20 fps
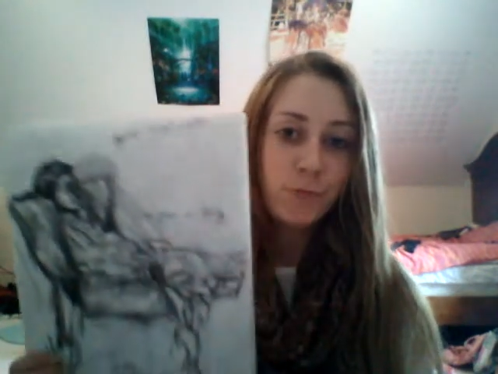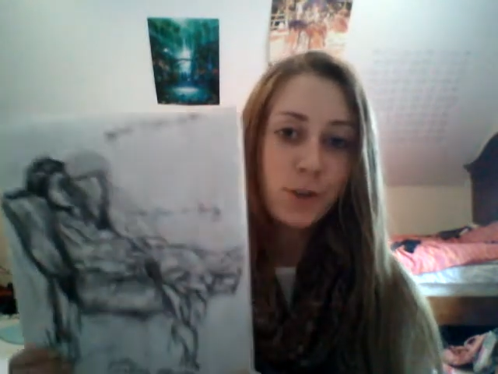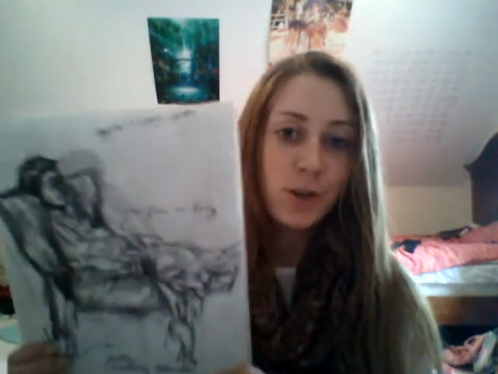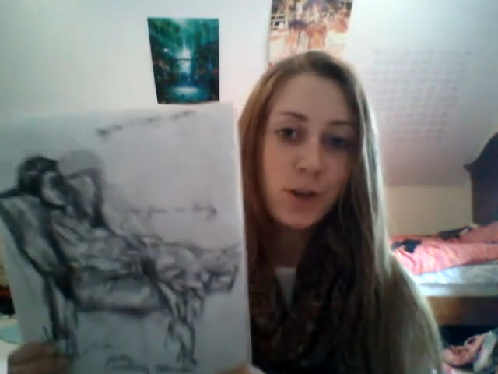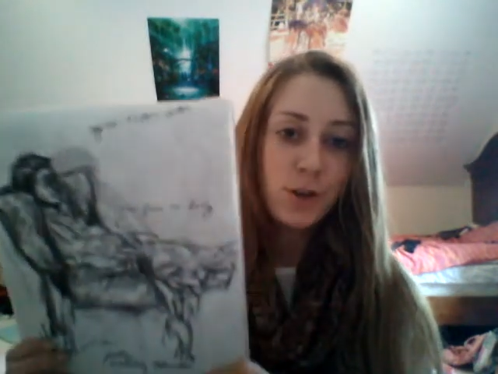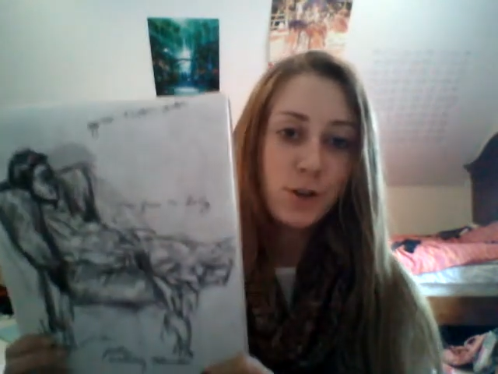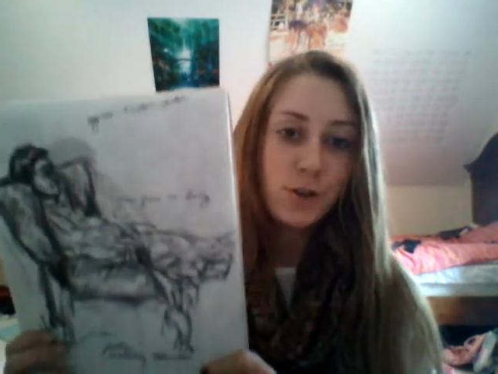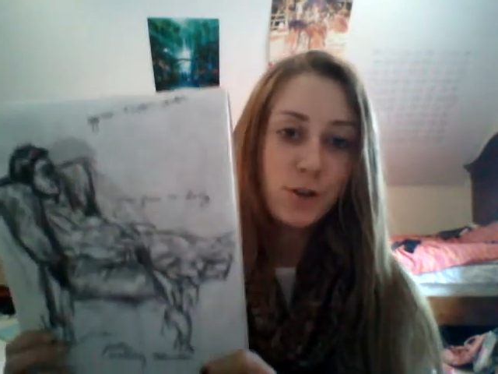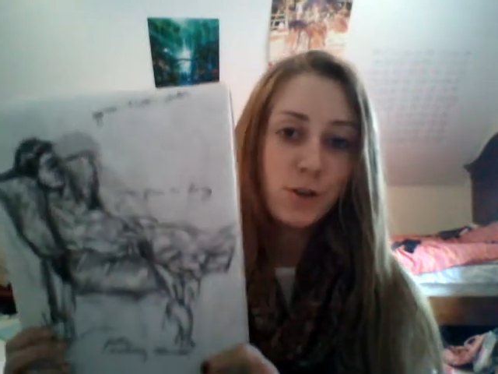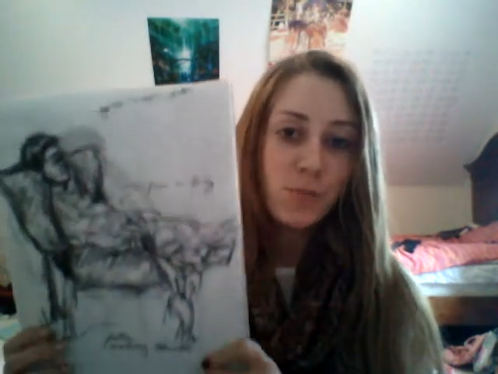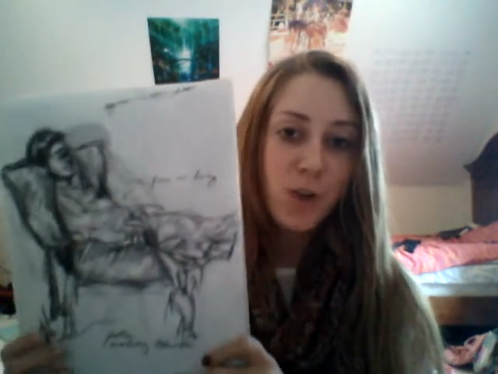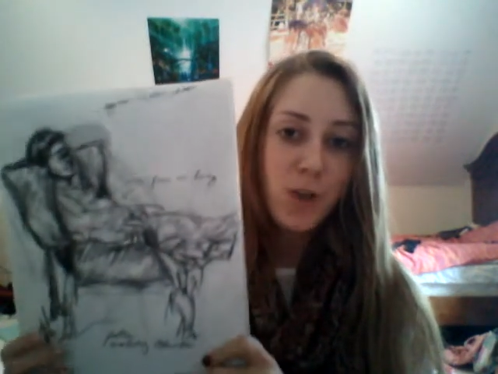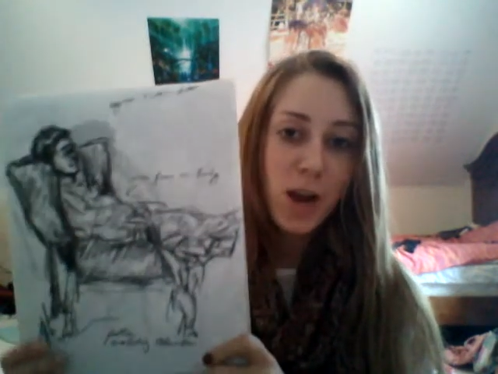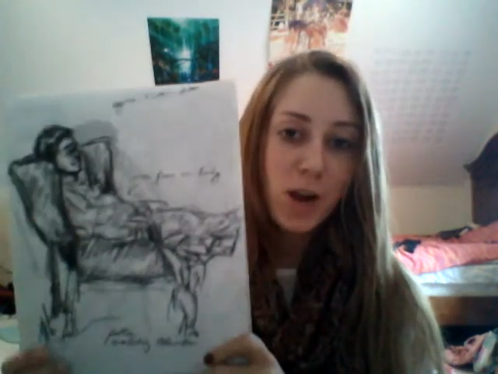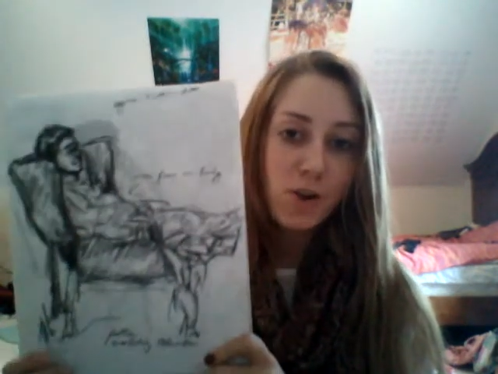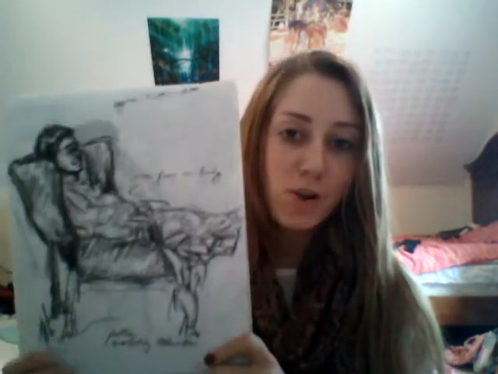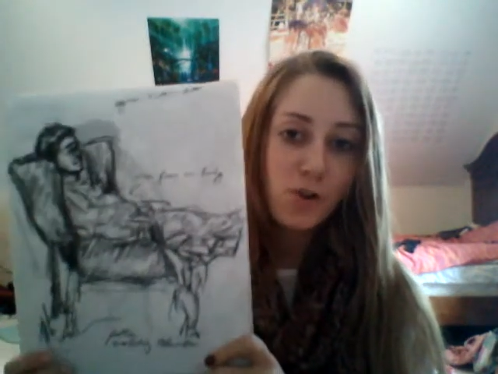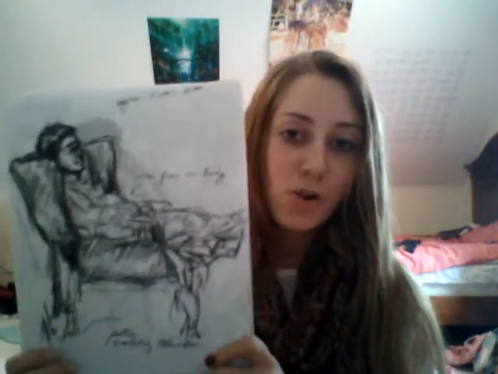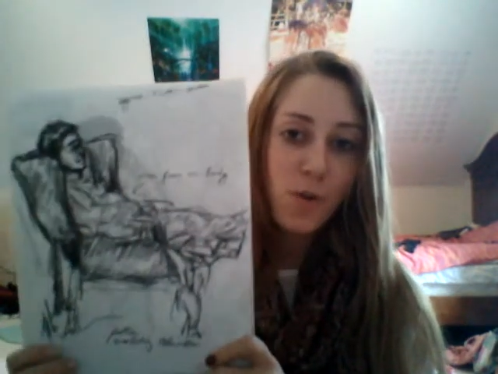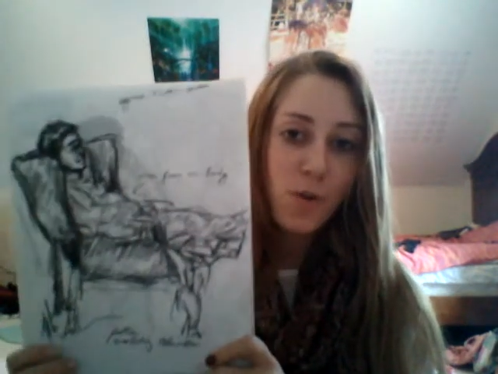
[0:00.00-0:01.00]
This is a
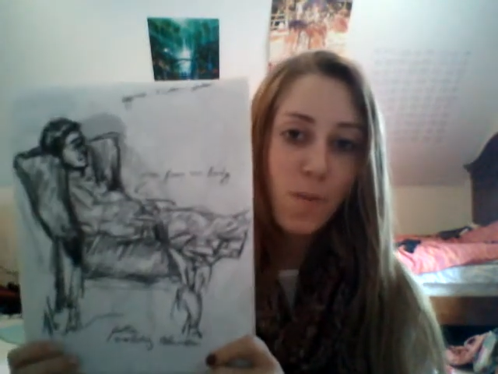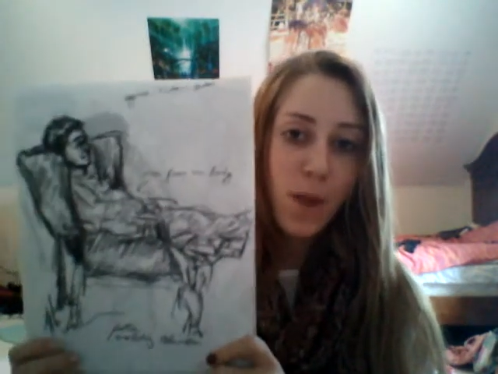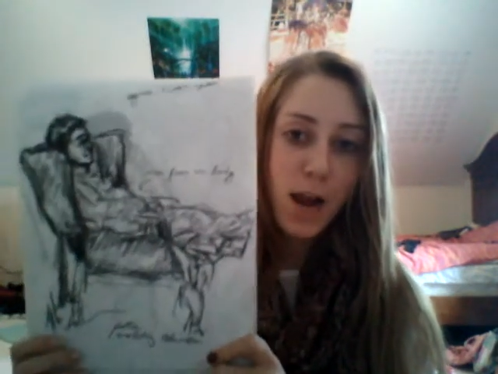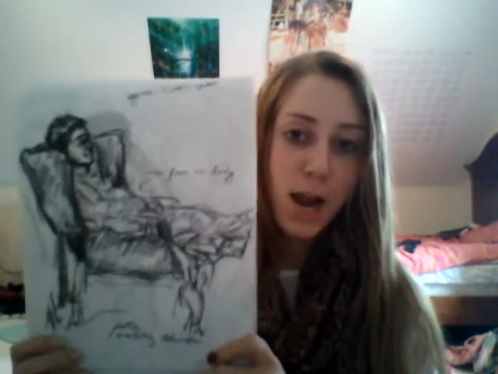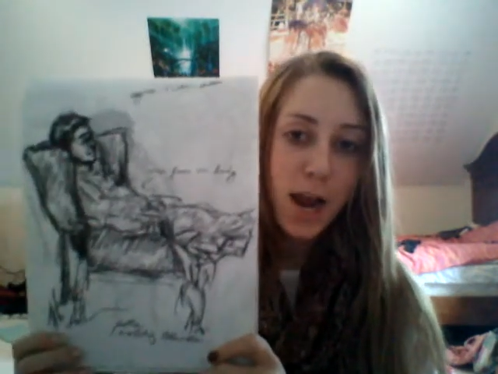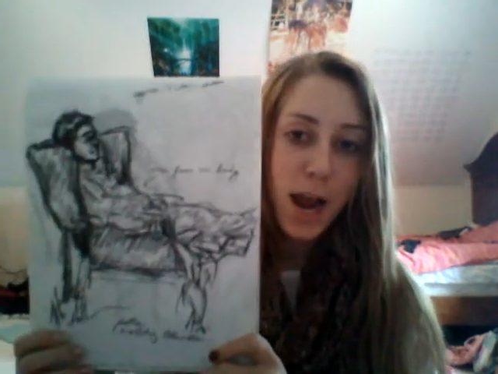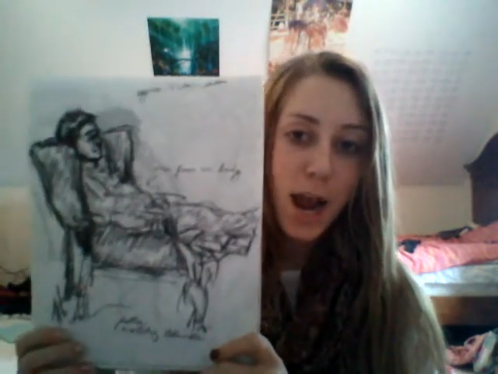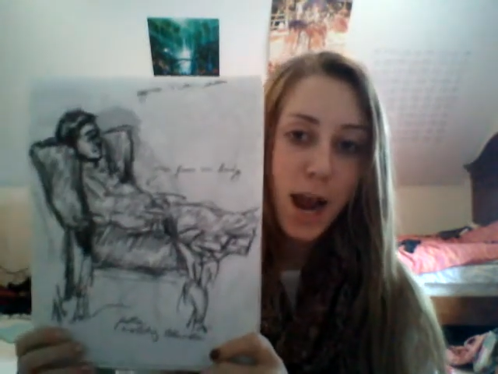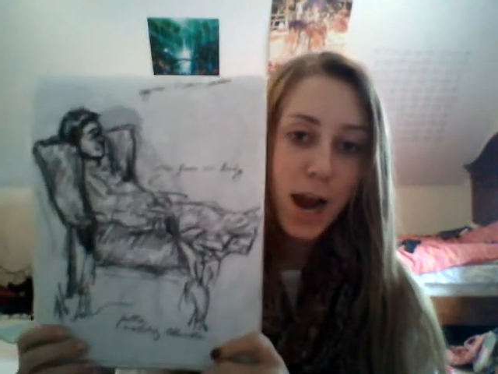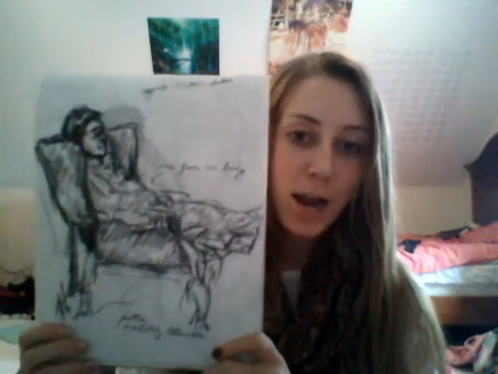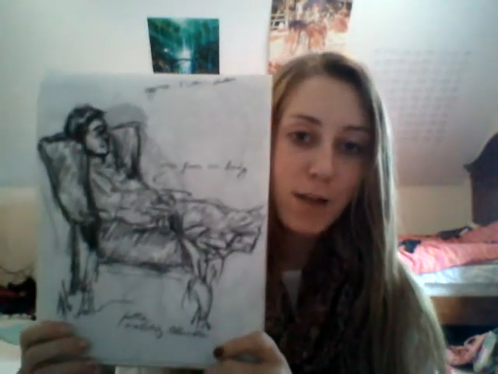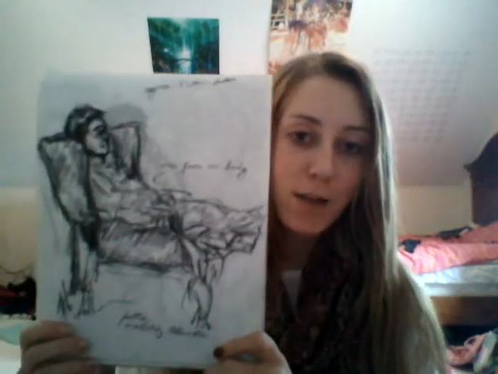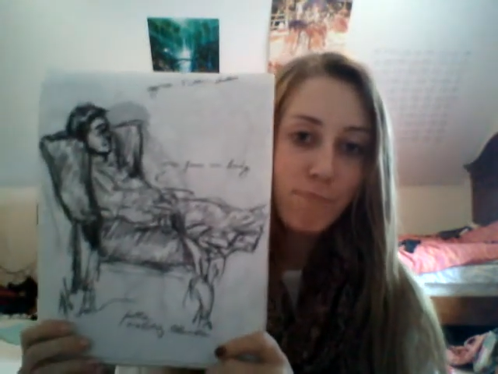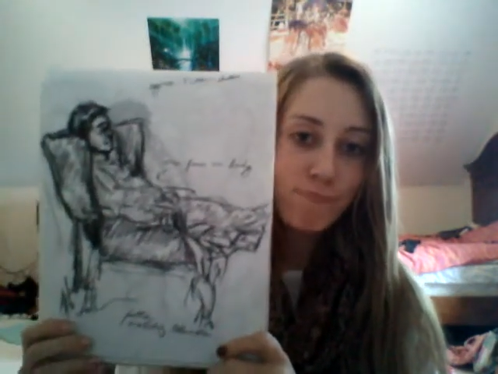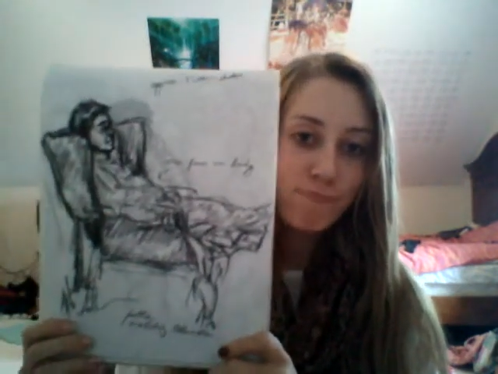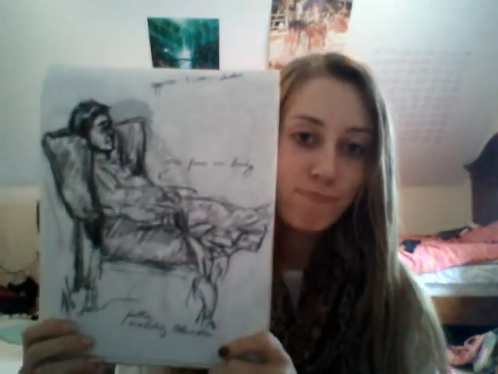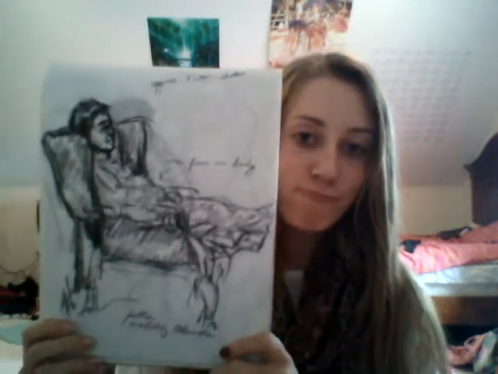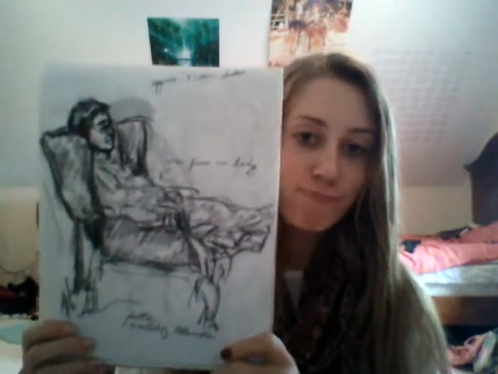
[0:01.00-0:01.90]
picture of my daddy.